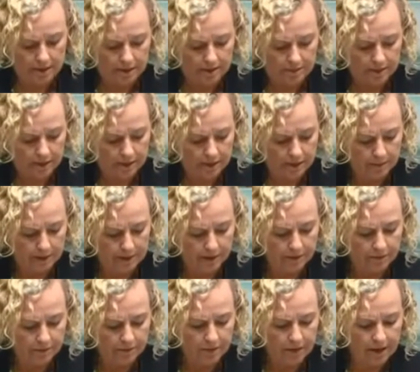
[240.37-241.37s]
Deputy
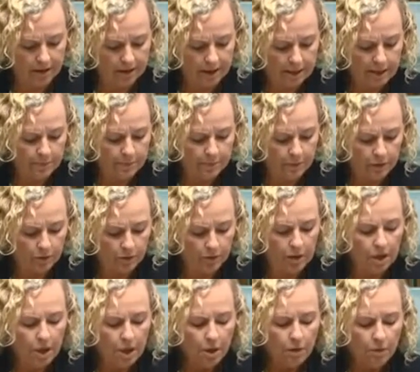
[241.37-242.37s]
Speaker. And this bill
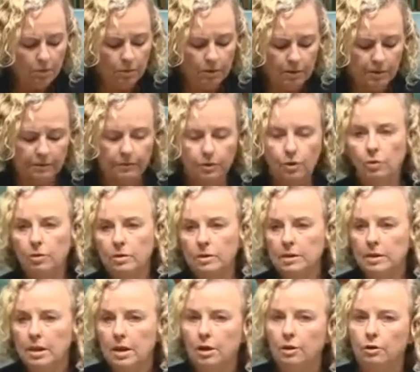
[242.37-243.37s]
was, of
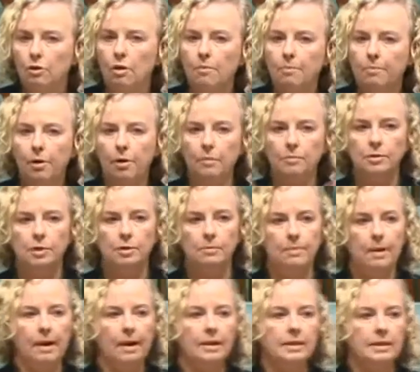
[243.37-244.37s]
course, not prompted
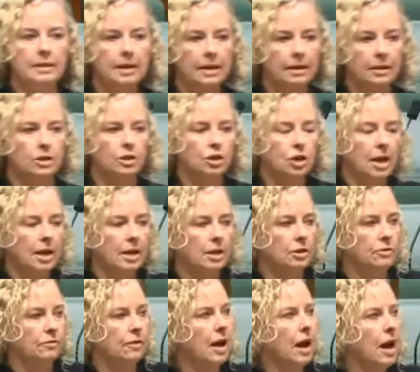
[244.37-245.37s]
by a sudden change
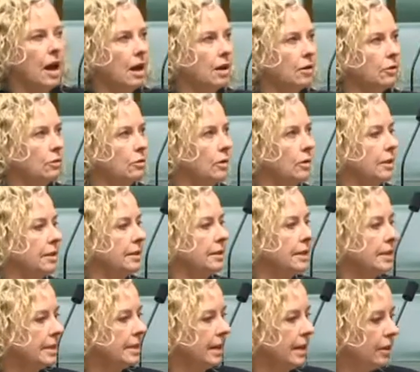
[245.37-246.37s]
of heart or
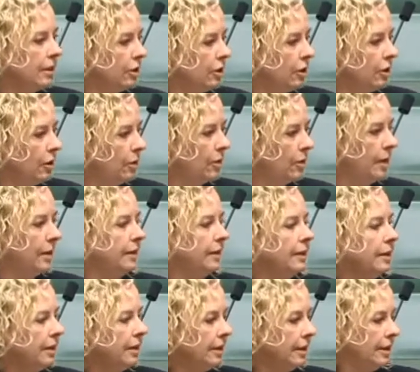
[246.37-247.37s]
a
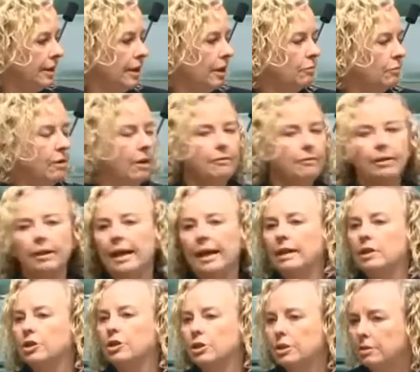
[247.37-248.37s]

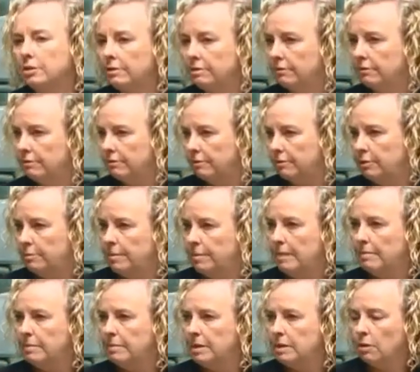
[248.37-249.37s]
revelation to
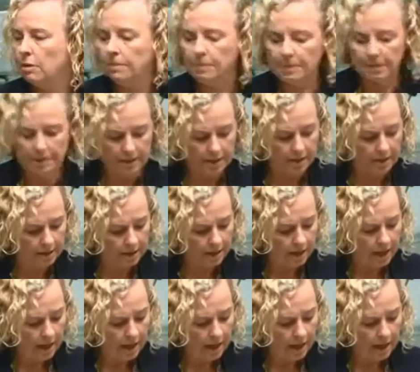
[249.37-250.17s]
members opposite.